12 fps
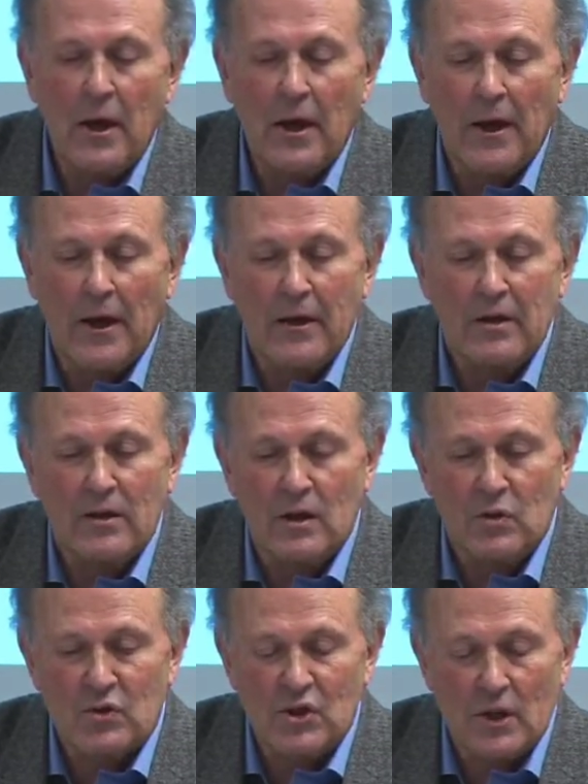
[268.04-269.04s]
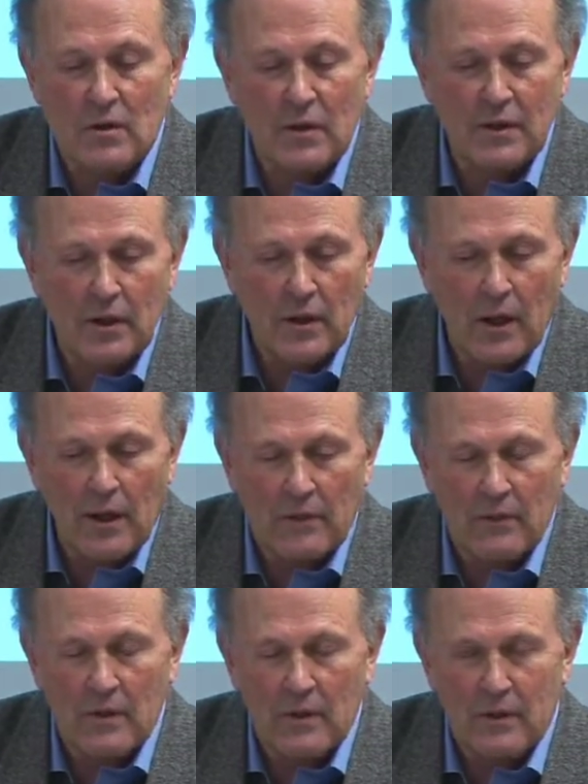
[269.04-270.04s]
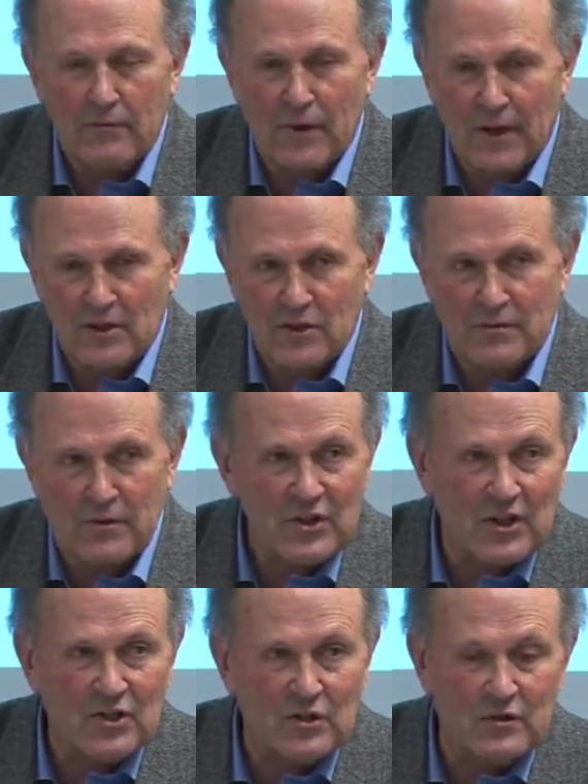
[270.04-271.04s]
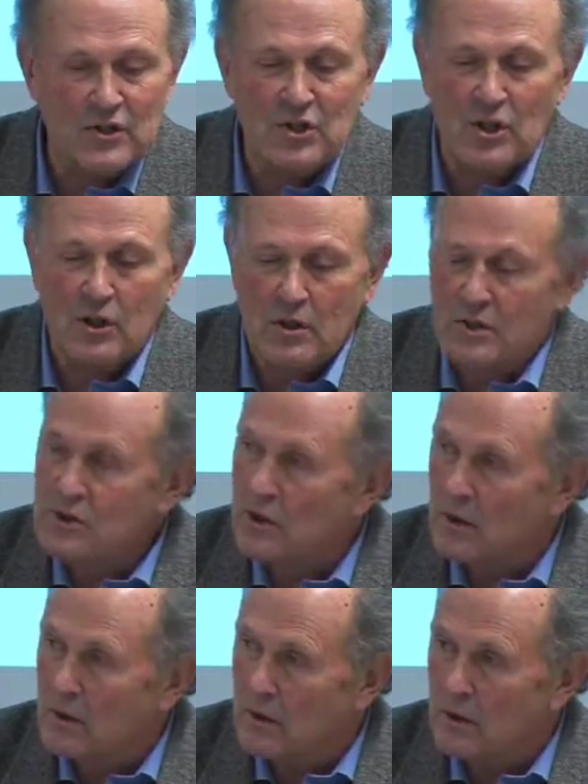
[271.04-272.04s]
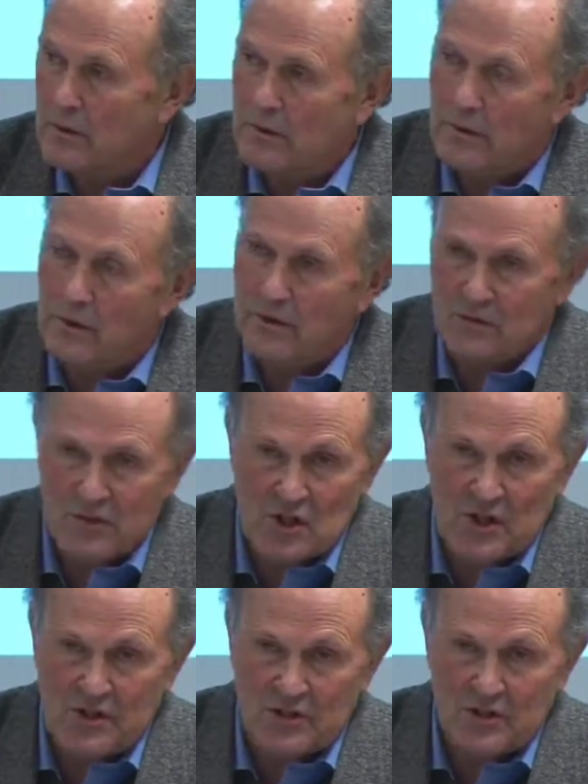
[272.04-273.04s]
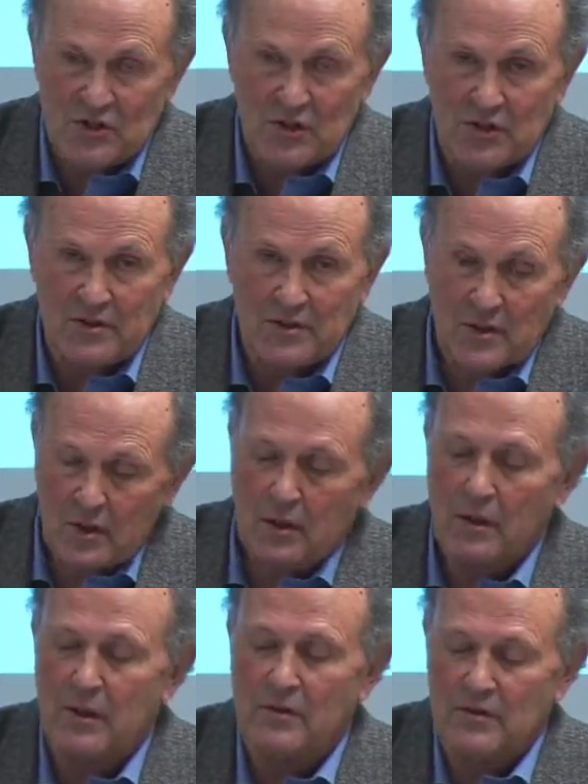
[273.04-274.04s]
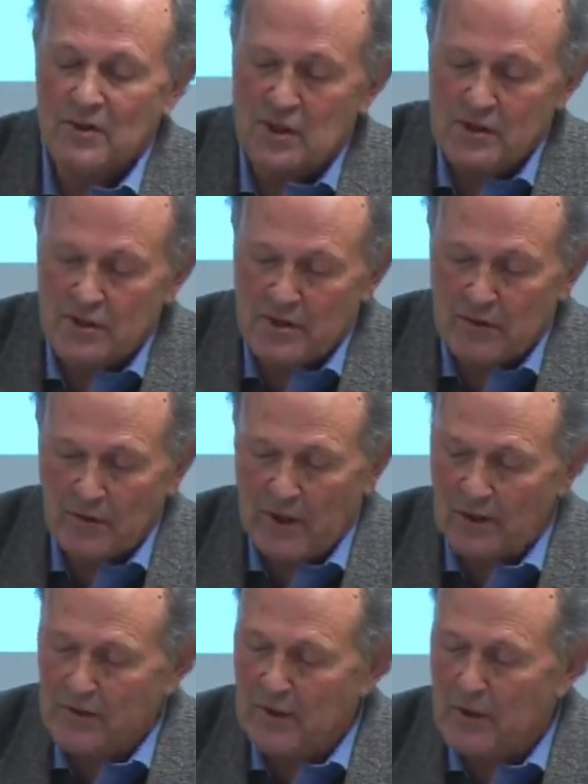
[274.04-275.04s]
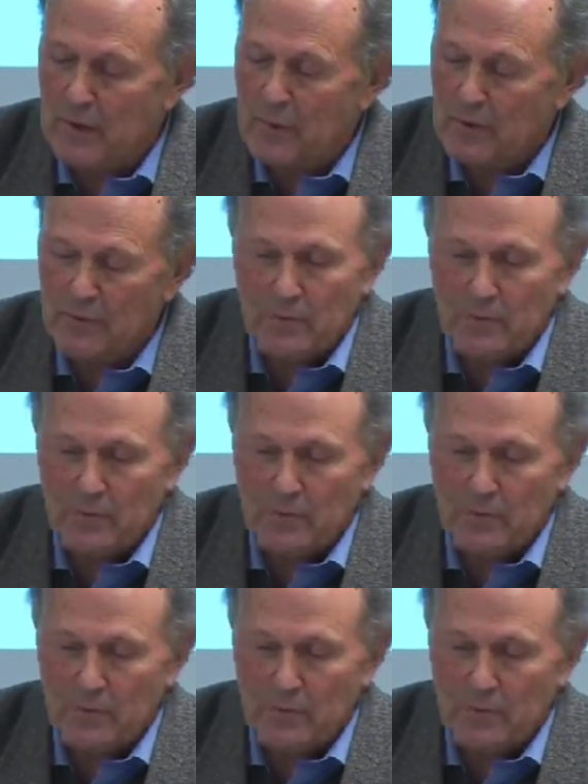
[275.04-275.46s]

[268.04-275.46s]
and also looking at the effects of recessionary shocks on resilience in cities of that type.